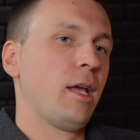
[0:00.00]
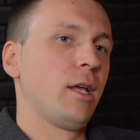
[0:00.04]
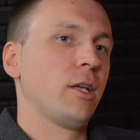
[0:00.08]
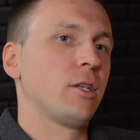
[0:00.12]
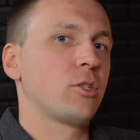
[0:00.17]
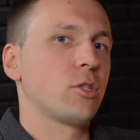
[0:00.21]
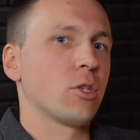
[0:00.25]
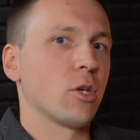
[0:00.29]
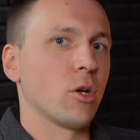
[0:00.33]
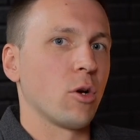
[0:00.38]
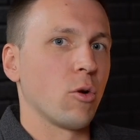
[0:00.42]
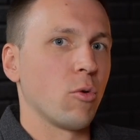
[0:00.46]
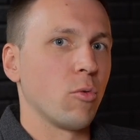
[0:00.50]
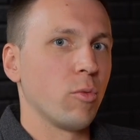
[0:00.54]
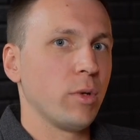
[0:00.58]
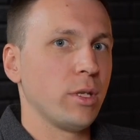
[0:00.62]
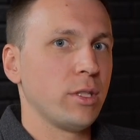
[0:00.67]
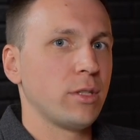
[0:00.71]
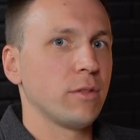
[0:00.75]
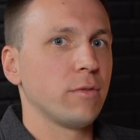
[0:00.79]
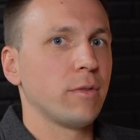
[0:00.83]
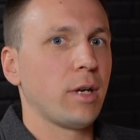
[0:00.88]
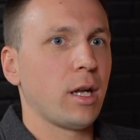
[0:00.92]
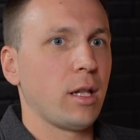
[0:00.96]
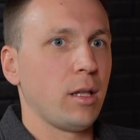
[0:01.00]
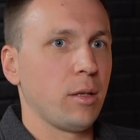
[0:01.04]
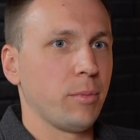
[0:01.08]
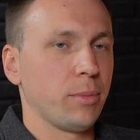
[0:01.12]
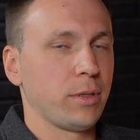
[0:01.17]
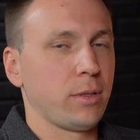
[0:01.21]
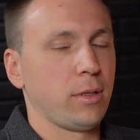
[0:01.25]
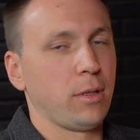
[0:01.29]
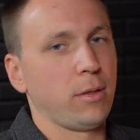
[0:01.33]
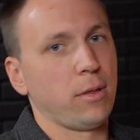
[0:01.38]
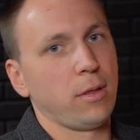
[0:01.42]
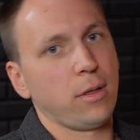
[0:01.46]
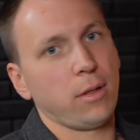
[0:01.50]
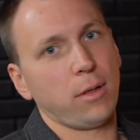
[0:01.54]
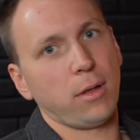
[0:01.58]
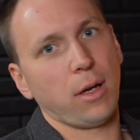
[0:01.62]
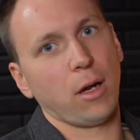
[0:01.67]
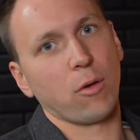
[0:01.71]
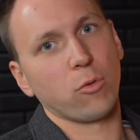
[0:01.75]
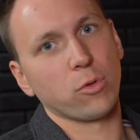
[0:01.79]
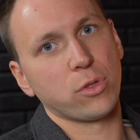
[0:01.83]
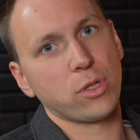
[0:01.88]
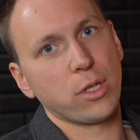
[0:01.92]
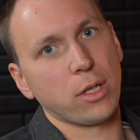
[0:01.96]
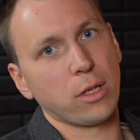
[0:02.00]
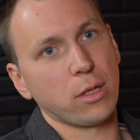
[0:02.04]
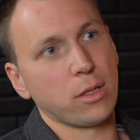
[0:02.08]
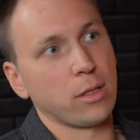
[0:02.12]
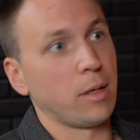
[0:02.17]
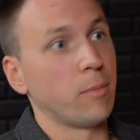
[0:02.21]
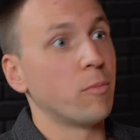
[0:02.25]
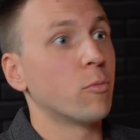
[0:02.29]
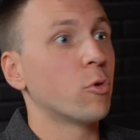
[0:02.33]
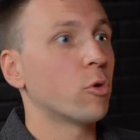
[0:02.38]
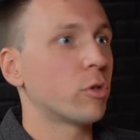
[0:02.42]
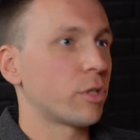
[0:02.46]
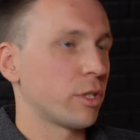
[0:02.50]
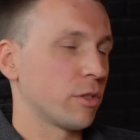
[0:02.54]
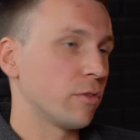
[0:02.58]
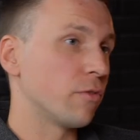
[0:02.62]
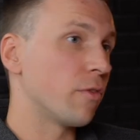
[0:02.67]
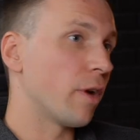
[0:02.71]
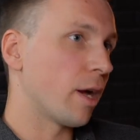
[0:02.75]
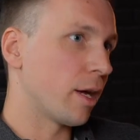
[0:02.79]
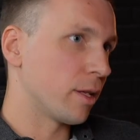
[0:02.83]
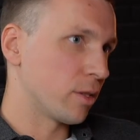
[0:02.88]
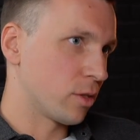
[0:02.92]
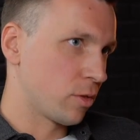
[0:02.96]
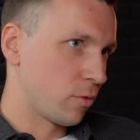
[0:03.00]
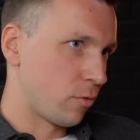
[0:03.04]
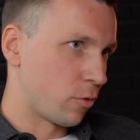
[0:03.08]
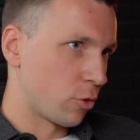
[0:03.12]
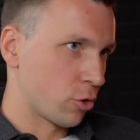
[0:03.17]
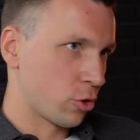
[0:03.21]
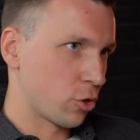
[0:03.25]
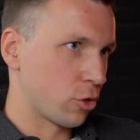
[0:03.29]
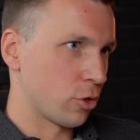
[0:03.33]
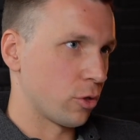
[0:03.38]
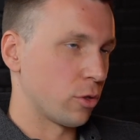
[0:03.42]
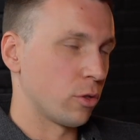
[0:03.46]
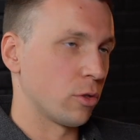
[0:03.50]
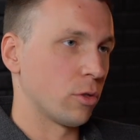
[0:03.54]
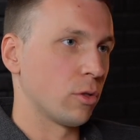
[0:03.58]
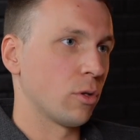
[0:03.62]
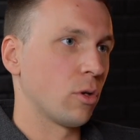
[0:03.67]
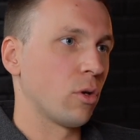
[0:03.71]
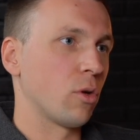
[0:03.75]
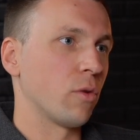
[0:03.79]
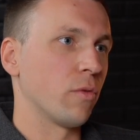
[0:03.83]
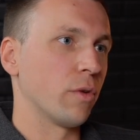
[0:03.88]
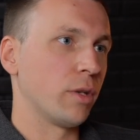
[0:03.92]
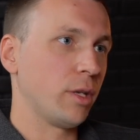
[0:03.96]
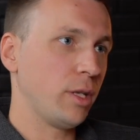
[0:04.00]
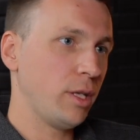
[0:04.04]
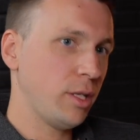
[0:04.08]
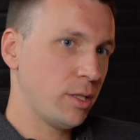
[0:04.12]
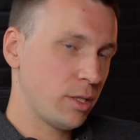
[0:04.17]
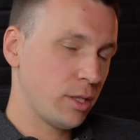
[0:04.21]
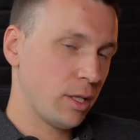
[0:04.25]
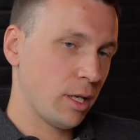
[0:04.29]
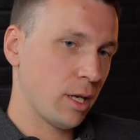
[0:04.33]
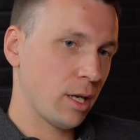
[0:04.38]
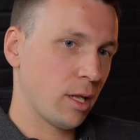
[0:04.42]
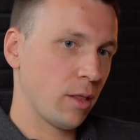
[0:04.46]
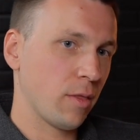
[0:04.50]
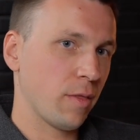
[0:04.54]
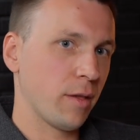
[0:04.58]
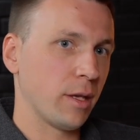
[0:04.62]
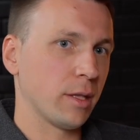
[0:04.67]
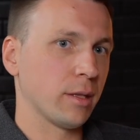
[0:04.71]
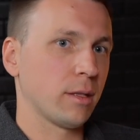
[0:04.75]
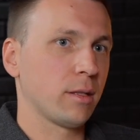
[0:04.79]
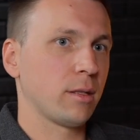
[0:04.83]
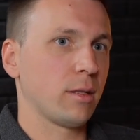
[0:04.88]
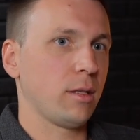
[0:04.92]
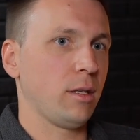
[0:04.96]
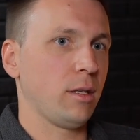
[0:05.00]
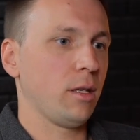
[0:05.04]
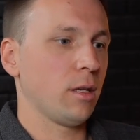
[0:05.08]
So we developed, I would say, a more advanced version of an ECN that